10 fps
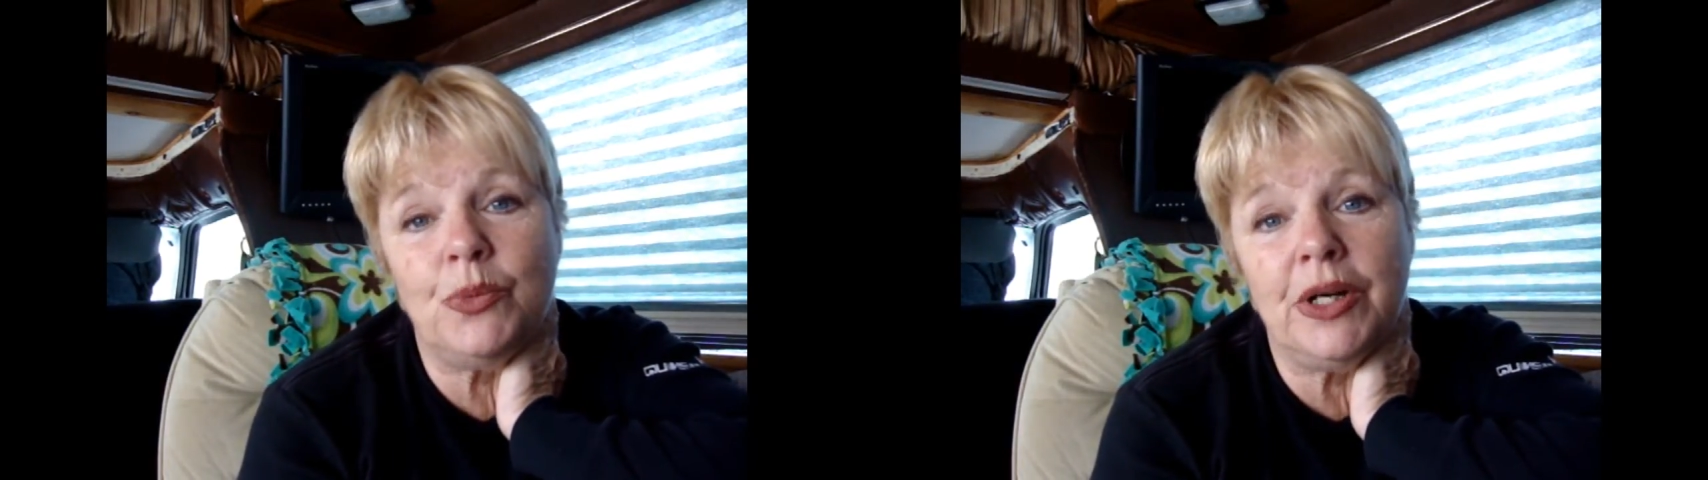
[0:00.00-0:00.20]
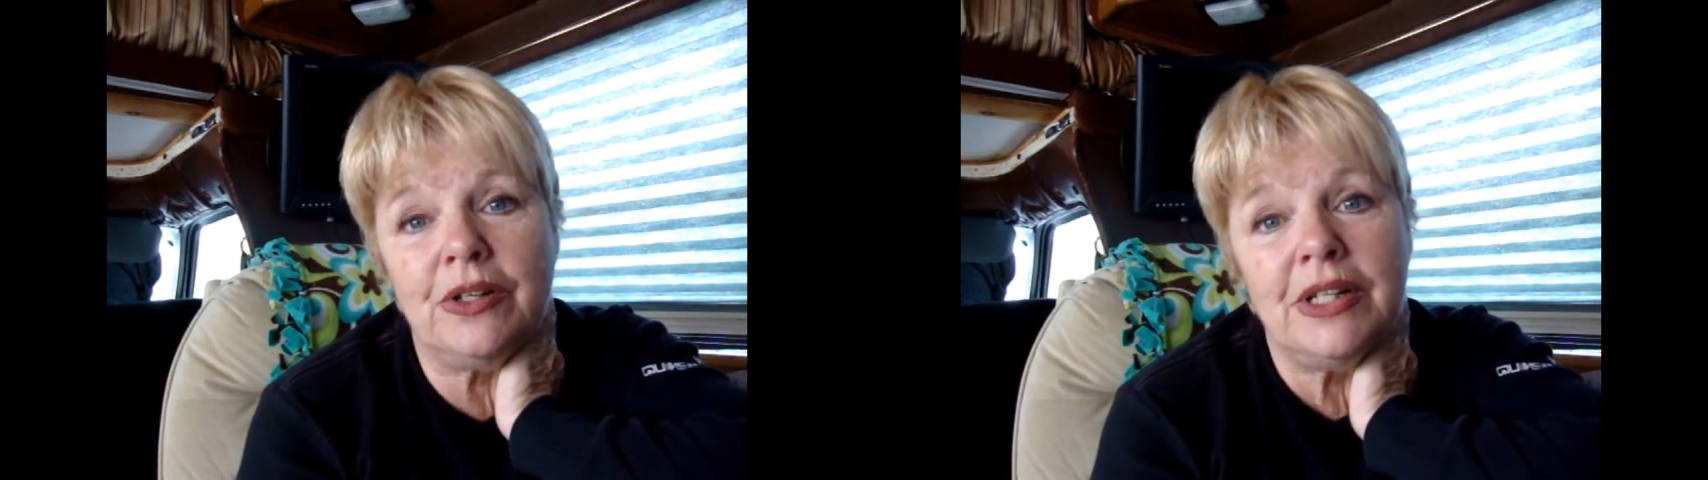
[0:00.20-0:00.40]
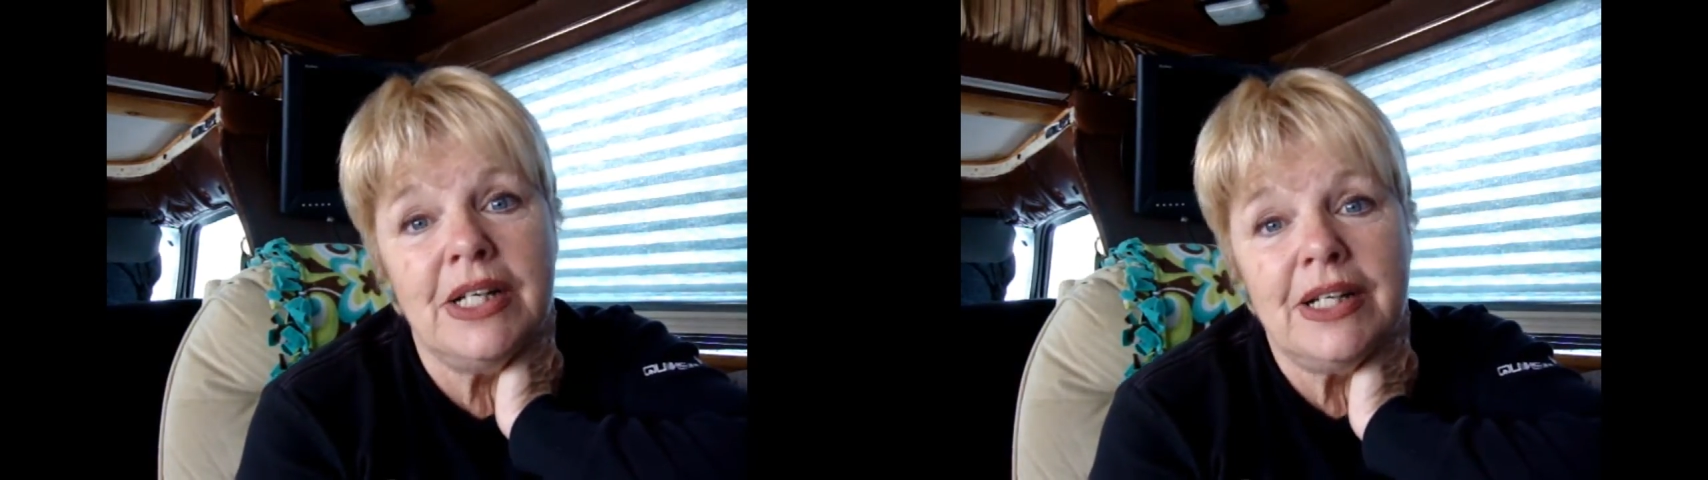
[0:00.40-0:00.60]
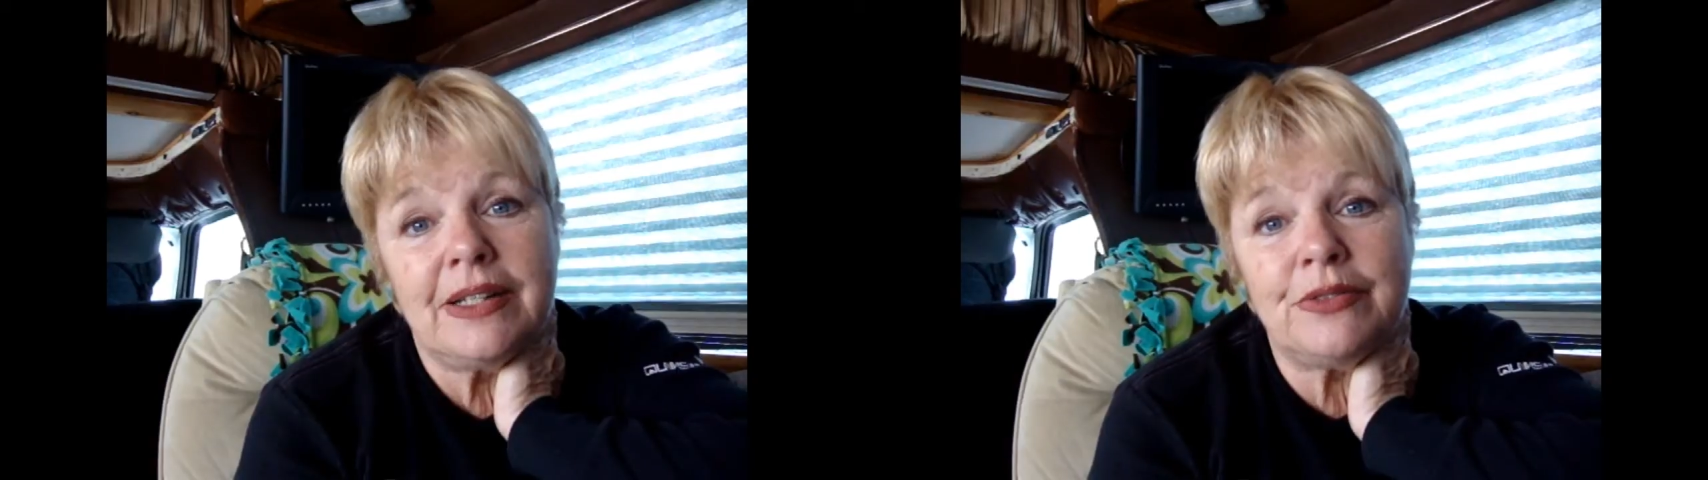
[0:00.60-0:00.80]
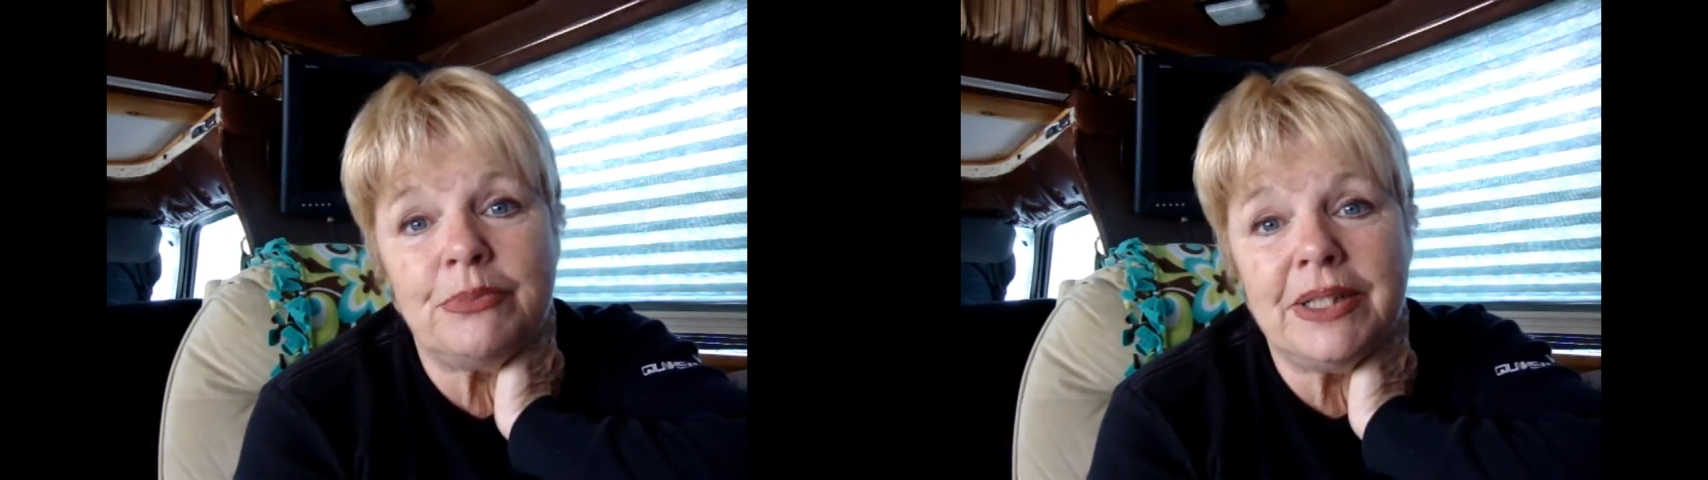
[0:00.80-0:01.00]
will
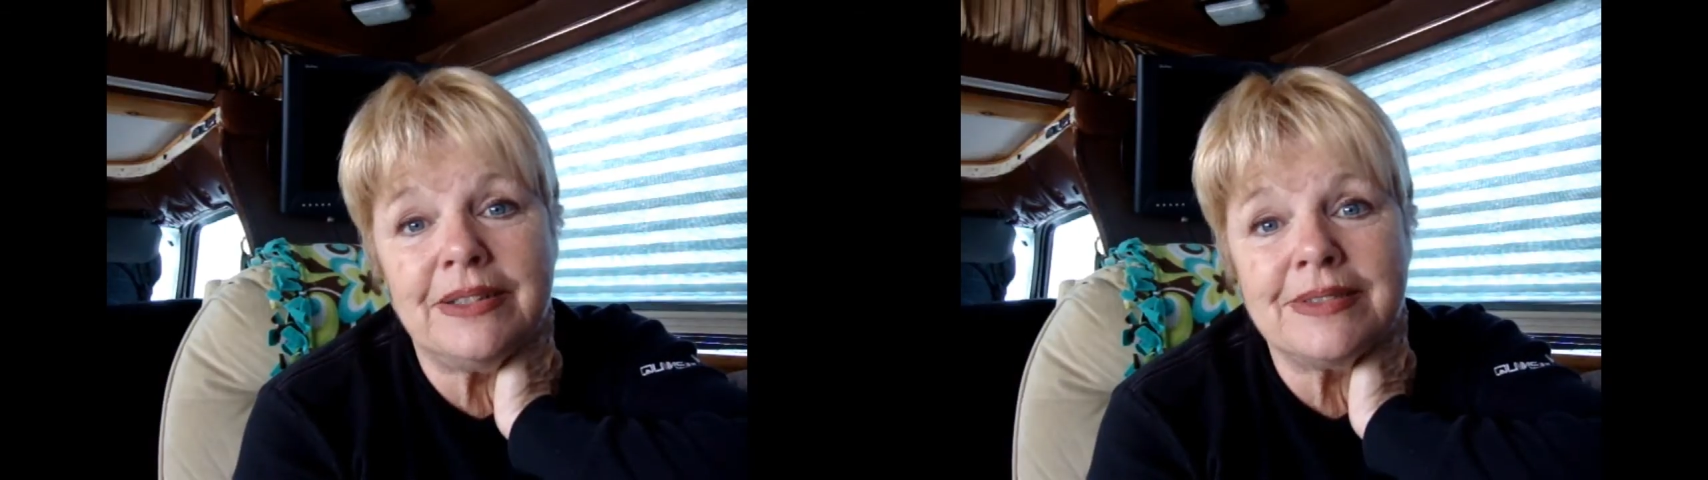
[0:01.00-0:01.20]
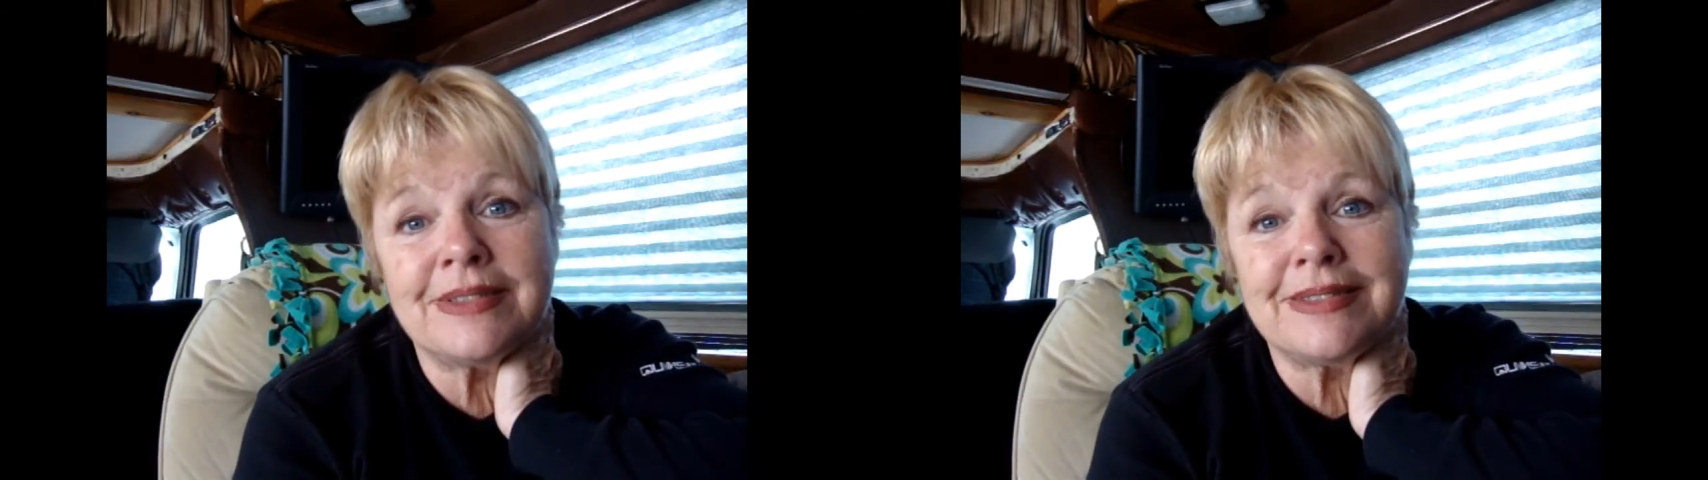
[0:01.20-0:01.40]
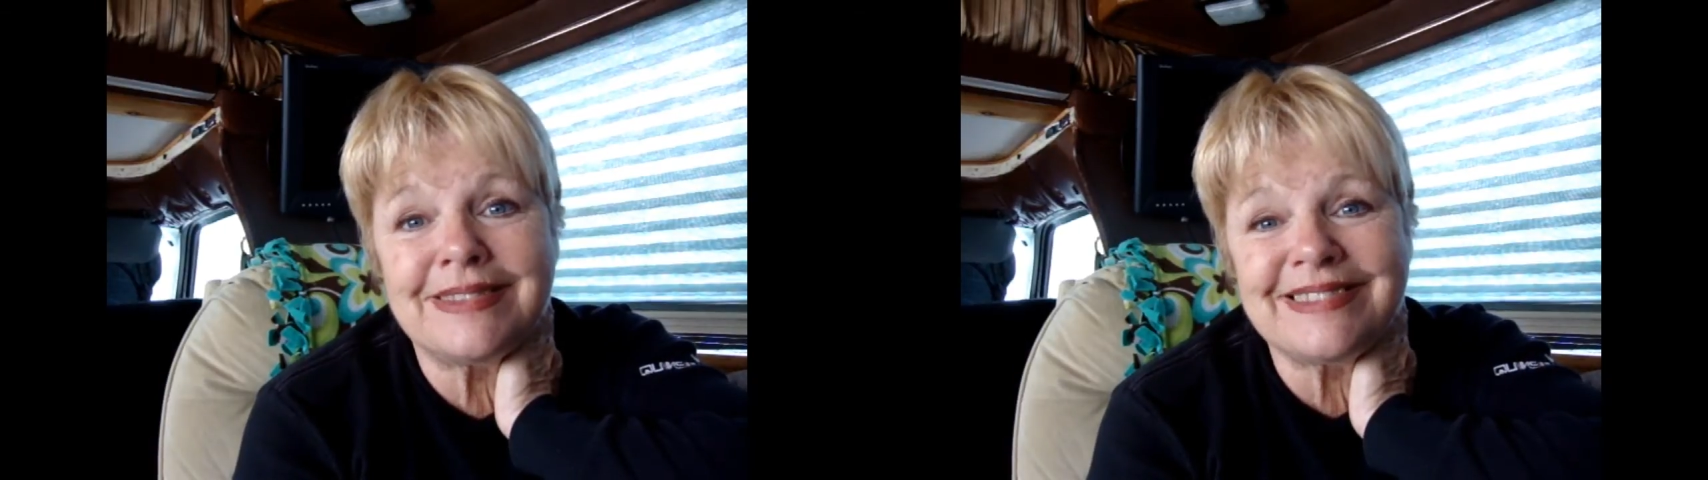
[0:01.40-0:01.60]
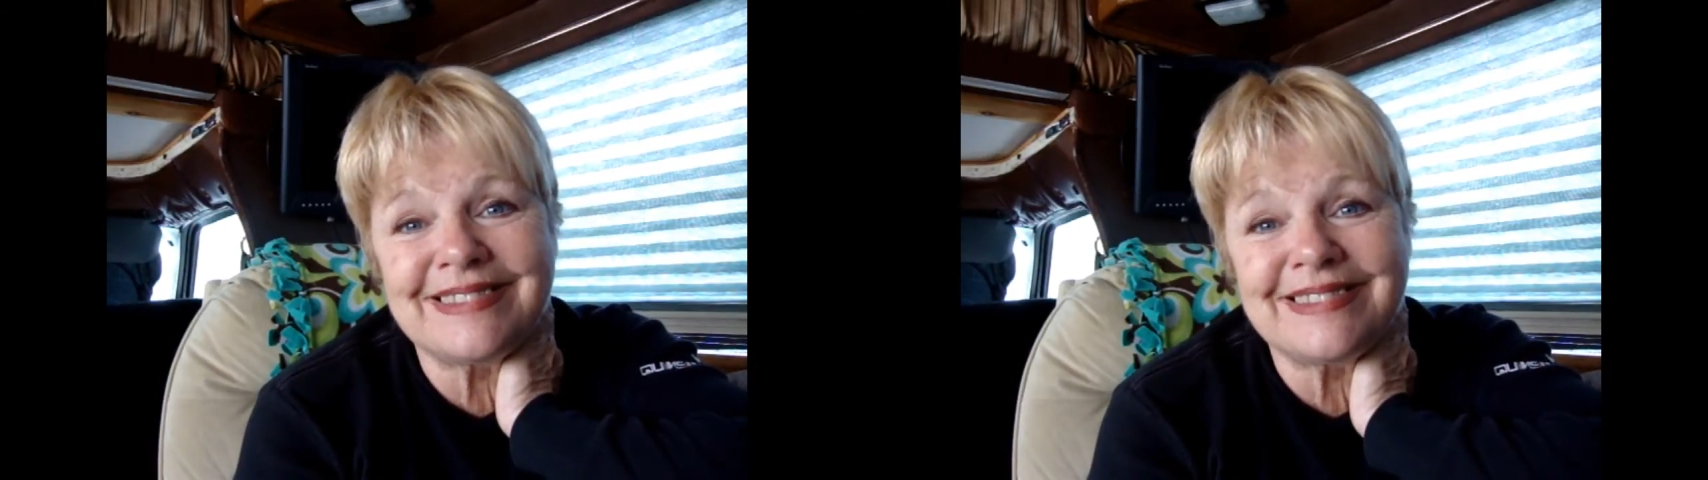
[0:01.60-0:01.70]
give me his